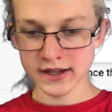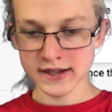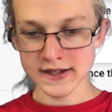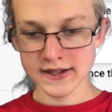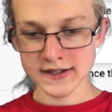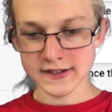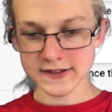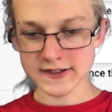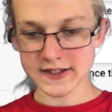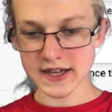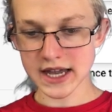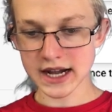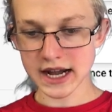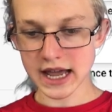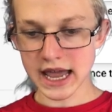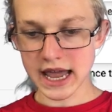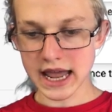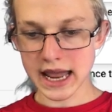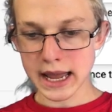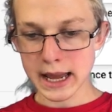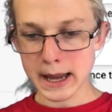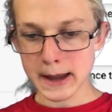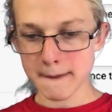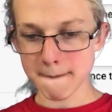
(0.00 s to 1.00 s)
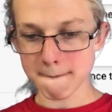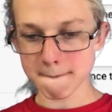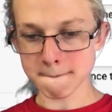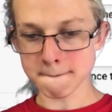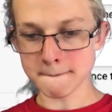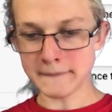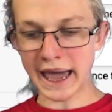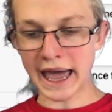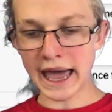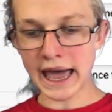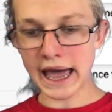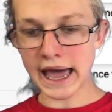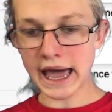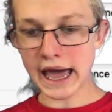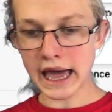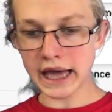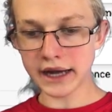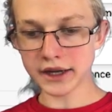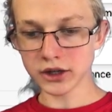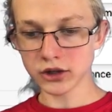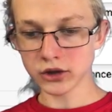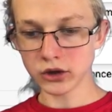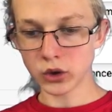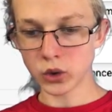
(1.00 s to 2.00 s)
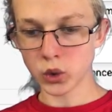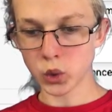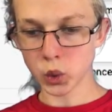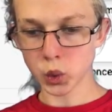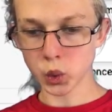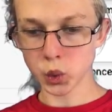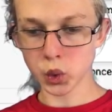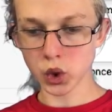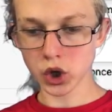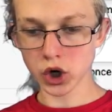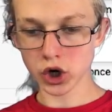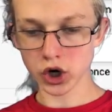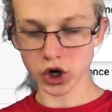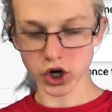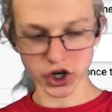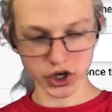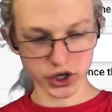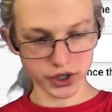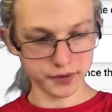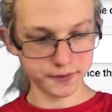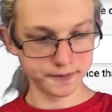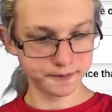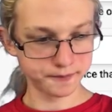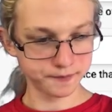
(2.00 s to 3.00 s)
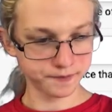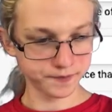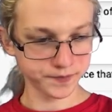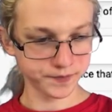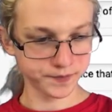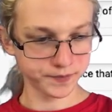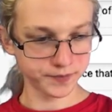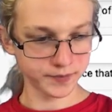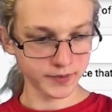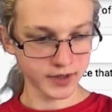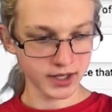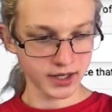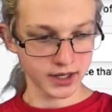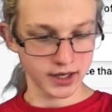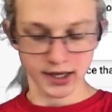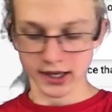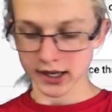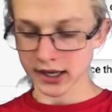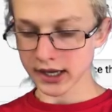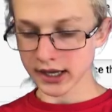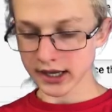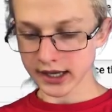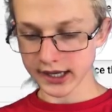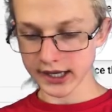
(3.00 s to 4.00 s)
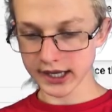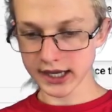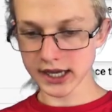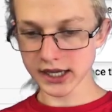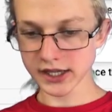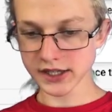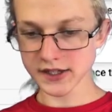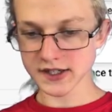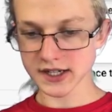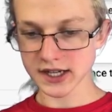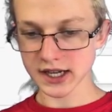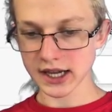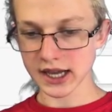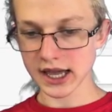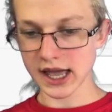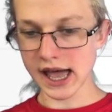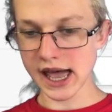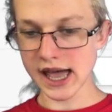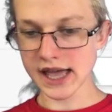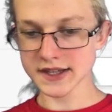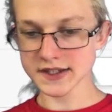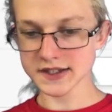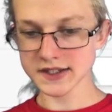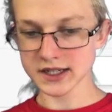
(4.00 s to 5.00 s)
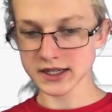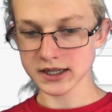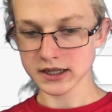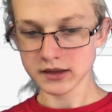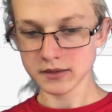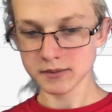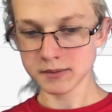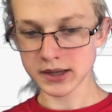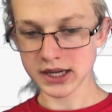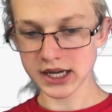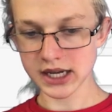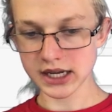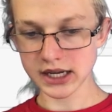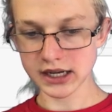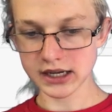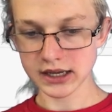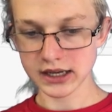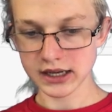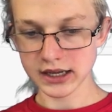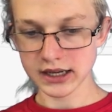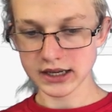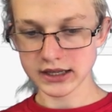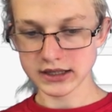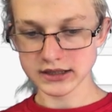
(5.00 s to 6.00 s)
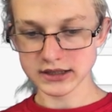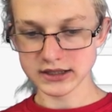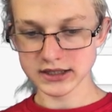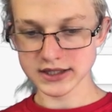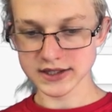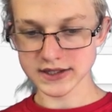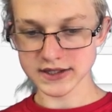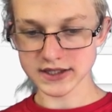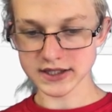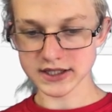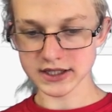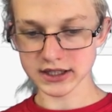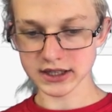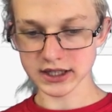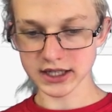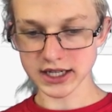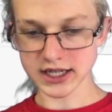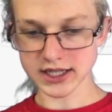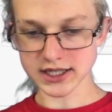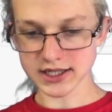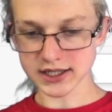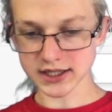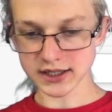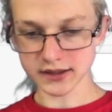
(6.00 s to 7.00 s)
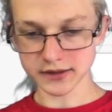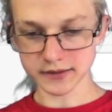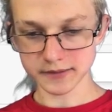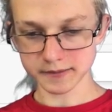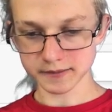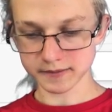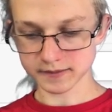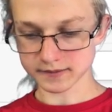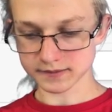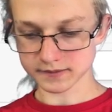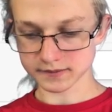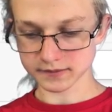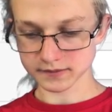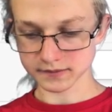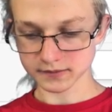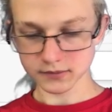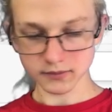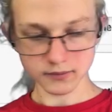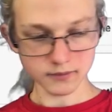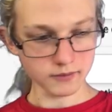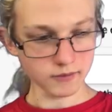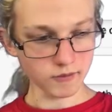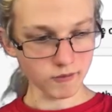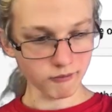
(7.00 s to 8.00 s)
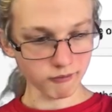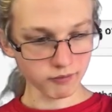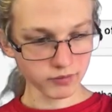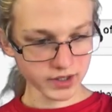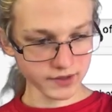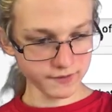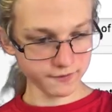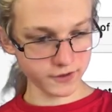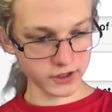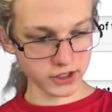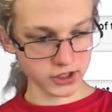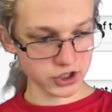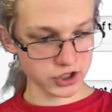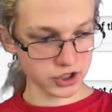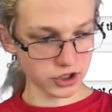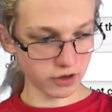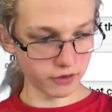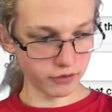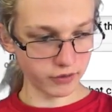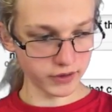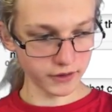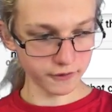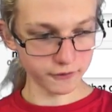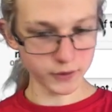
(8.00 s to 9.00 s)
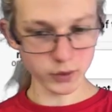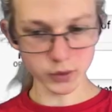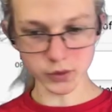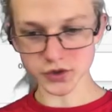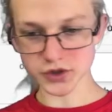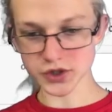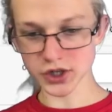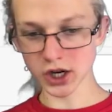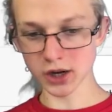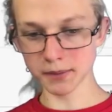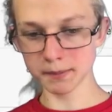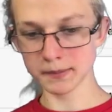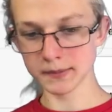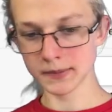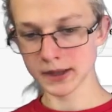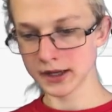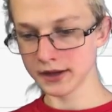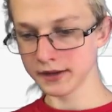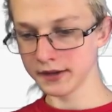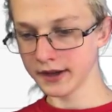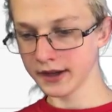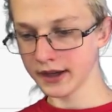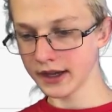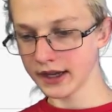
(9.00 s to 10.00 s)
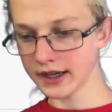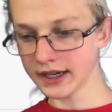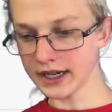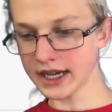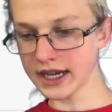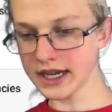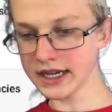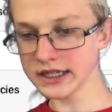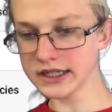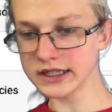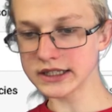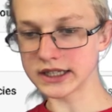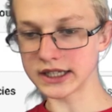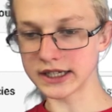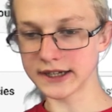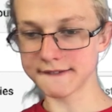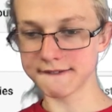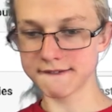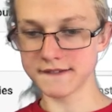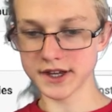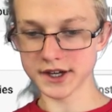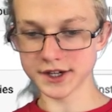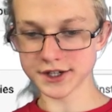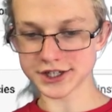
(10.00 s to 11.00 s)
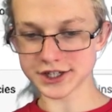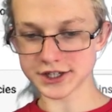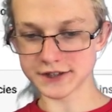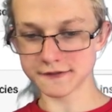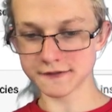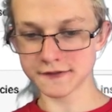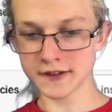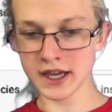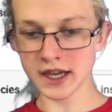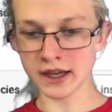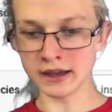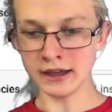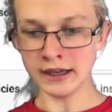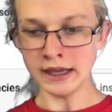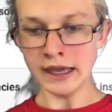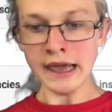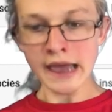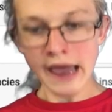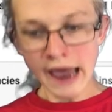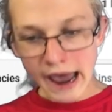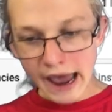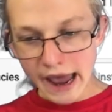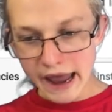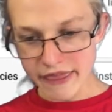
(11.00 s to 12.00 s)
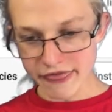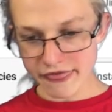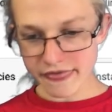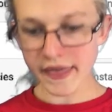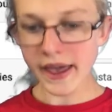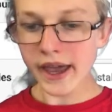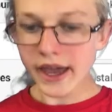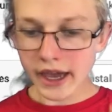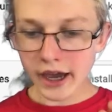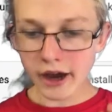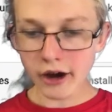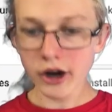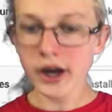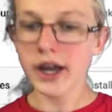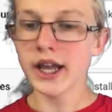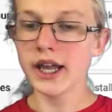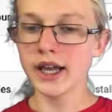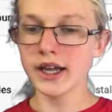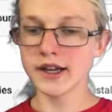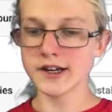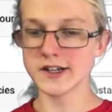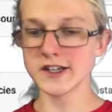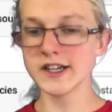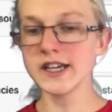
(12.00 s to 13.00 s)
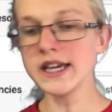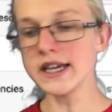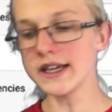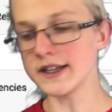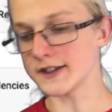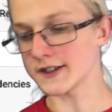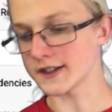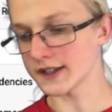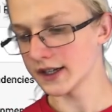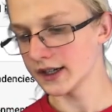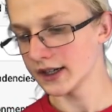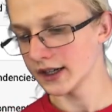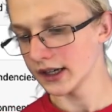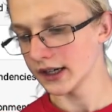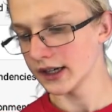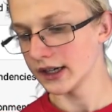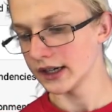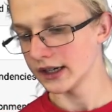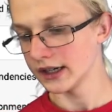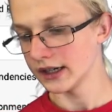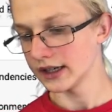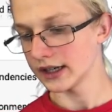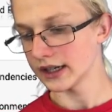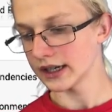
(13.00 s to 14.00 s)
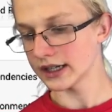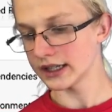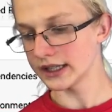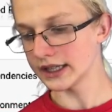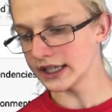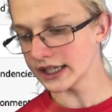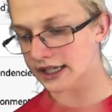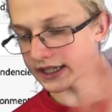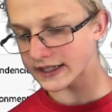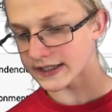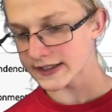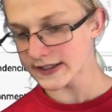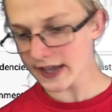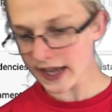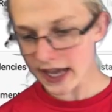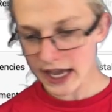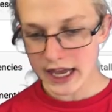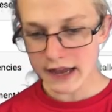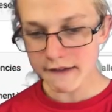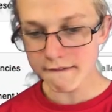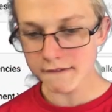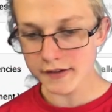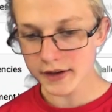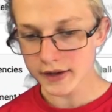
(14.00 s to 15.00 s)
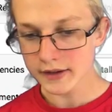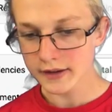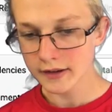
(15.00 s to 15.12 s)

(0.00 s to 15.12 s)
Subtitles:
said a bad word. It has been deleted. And finish it off with a full stop. And click Finish Config. And there it is. Click Save.